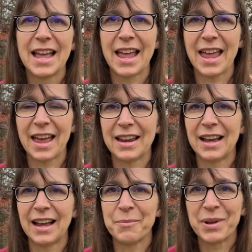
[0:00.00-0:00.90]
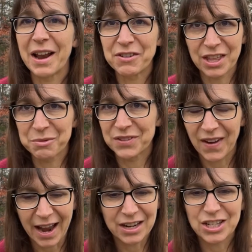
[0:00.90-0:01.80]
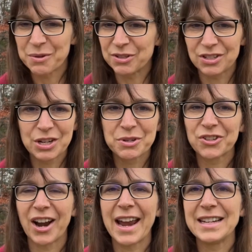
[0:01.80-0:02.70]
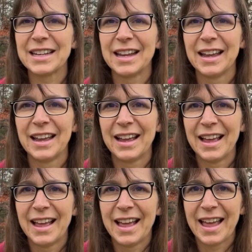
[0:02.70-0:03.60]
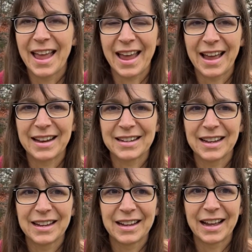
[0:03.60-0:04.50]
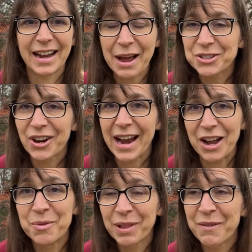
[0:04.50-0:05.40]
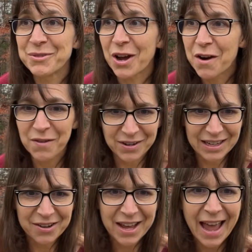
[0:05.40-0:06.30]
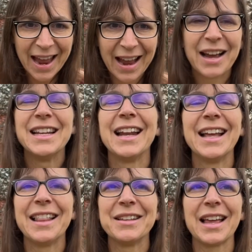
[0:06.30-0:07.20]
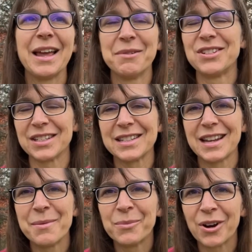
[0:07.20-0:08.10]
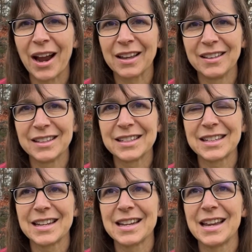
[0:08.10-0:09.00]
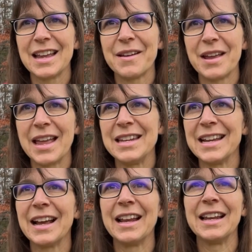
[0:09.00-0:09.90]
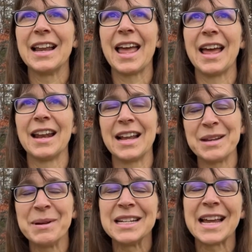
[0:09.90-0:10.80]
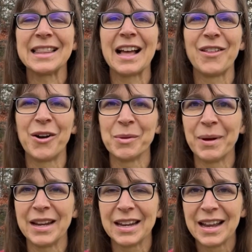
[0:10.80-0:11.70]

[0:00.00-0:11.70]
And but everything was fine. She was great, and I was great. I couldn't believe it was over. I was like, okay, I did it. It was just a miraculous ending, and I didn't mean to take that long, but